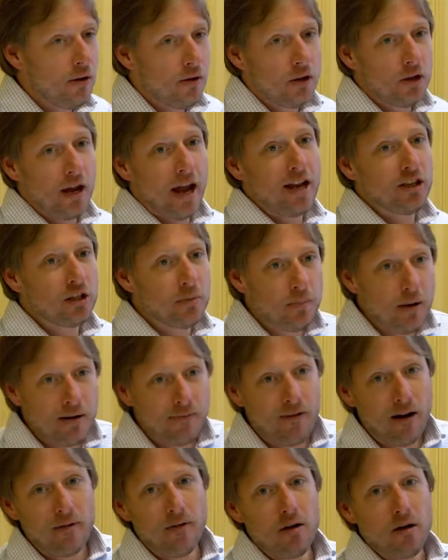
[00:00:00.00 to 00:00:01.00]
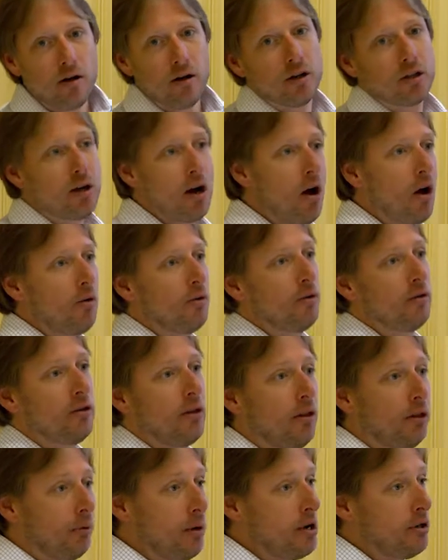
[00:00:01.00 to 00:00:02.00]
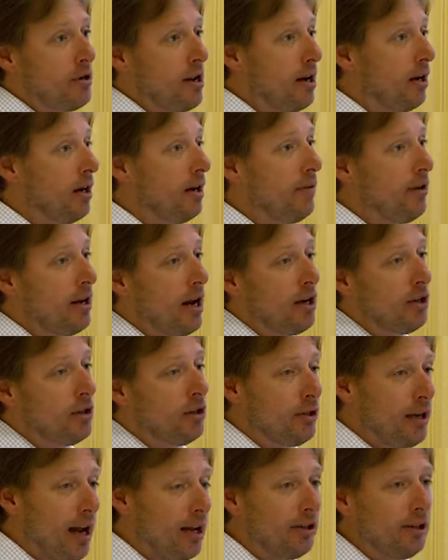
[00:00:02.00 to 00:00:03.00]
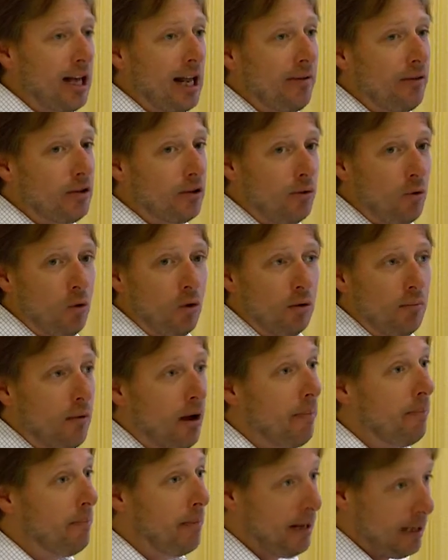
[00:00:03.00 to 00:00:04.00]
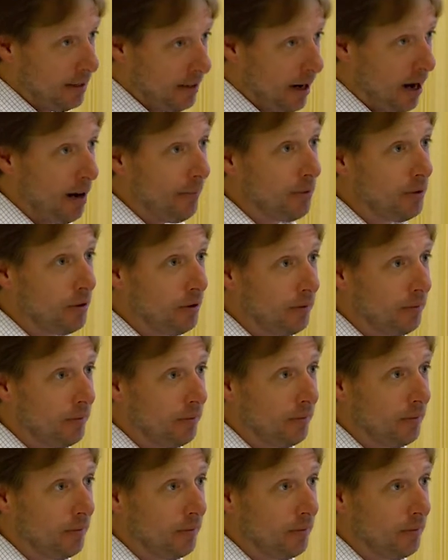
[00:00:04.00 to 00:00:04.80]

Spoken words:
The S&P 500 has gone 3 standard deviations outside of its norm many times.